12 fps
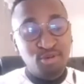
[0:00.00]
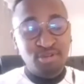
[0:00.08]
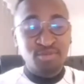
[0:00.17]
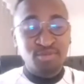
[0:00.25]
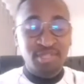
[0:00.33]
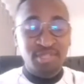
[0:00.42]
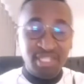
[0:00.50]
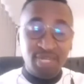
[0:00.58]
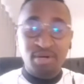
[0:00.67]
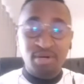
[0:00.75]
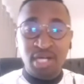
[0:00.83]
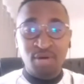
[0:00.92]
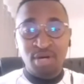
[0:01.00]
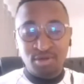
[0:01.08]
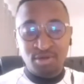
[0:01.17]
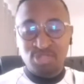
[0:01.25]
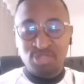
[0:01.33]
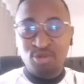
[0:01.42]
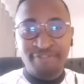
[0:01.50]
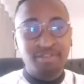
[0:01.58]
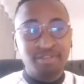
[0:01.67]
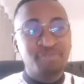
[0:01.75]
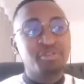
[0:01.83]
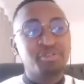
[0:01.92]
because within our our, our
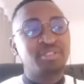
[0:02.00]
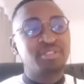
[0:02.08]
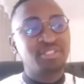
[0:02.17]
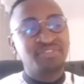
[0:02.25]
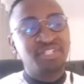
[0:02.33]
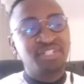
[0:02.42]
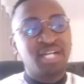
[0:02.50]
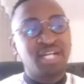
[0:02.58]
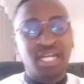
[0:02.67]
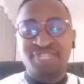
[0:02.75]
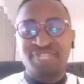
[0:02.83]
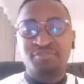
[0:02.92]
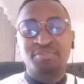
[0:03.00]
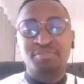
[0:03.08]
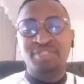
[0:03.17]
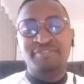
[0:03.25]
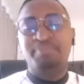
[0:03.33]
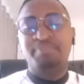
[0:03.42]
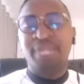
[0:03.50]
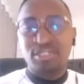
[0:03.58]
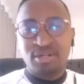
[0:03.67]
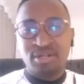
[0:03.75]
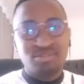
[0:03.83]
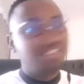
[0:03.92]
stokvel we've got different guys from different
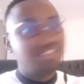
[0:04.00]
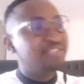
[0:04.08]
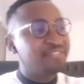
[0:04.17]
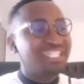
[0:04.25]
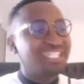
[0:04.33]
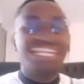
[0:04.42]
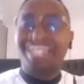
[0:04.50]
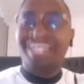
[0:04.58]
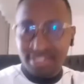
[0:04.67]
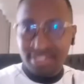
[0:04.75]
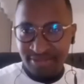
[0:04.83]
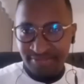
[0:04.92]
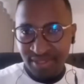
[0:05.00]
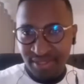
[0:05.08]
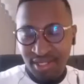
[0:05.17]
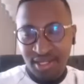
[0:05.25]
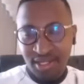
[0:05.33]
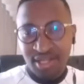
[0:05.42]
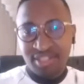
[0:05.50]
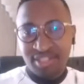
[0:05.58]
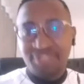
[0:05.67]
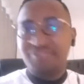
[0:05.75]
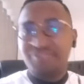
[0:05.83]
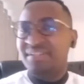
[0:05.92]
backgrounds with different careers,
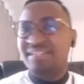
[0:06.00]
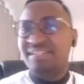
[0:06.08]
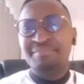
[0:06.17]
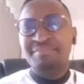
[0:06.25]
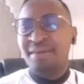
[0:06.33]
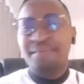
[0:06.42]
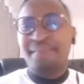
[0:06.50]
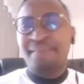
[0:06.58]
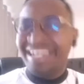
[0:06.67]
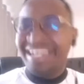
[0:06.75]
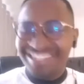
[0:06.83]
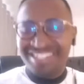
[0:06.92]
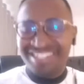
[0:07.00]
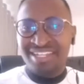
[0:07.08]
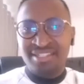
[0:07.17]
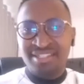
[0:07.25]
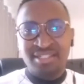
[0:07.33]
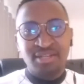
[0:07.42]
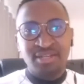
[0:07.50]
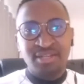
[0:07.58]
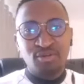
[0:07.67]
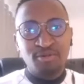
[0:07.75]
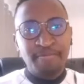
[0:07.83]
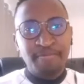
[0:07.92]
hmm. different mindsets.
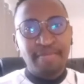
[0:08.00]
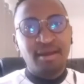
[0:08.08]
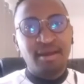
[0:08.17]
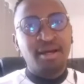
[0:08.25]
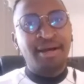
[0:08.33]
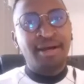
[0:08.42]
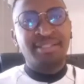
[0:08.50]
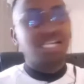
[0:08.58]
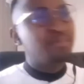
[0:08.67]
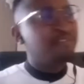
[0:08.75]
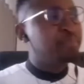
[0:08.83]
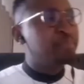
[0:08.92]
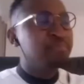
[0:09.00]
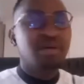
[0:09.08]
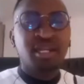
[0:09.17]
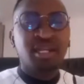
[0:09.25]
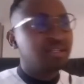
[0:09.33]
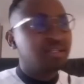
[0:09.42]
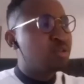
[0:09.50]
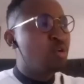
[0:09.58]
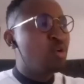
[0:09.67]
You know, uh, some have been married